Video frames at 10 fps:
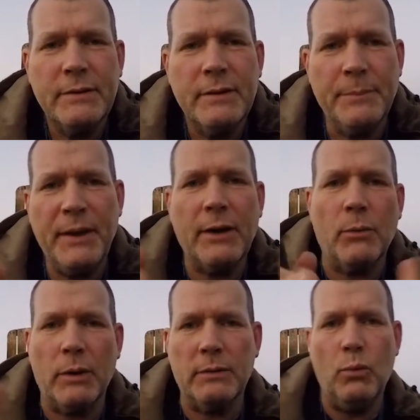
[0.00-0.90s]
The bigger
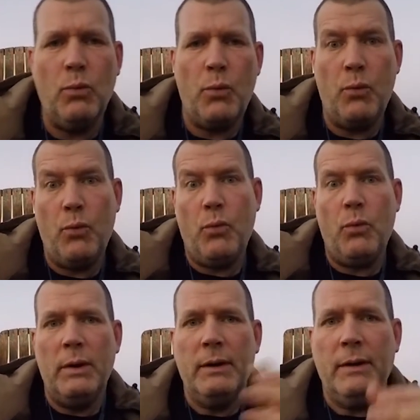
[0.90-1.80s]
one.
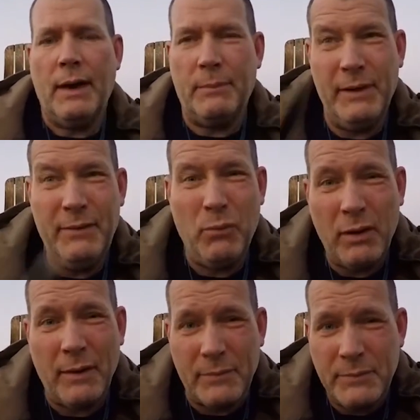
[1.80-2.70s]
I believe
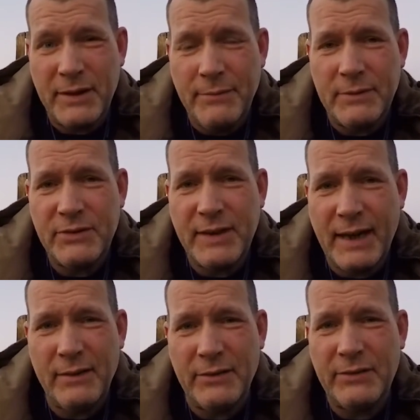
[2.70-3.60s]
one of them's even
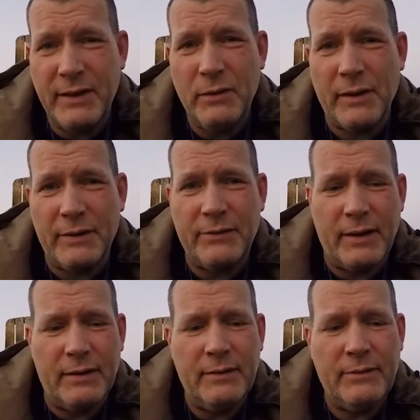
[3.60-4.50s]
stainless steel, they
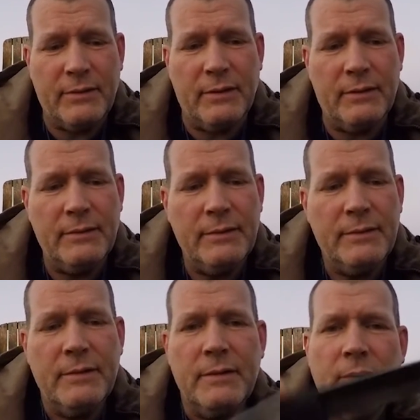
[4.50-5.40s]
said. So
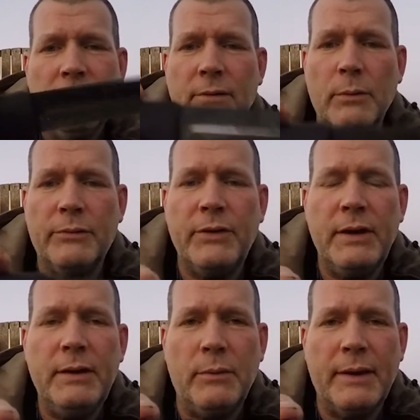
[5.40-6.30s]
we'll
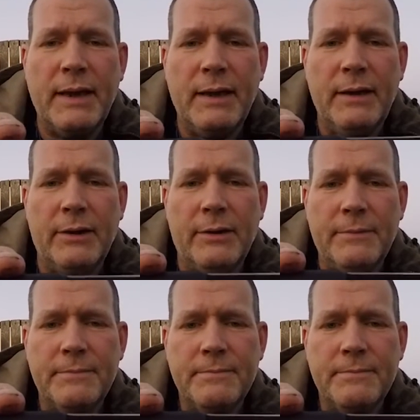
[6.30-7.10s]
see when they get here.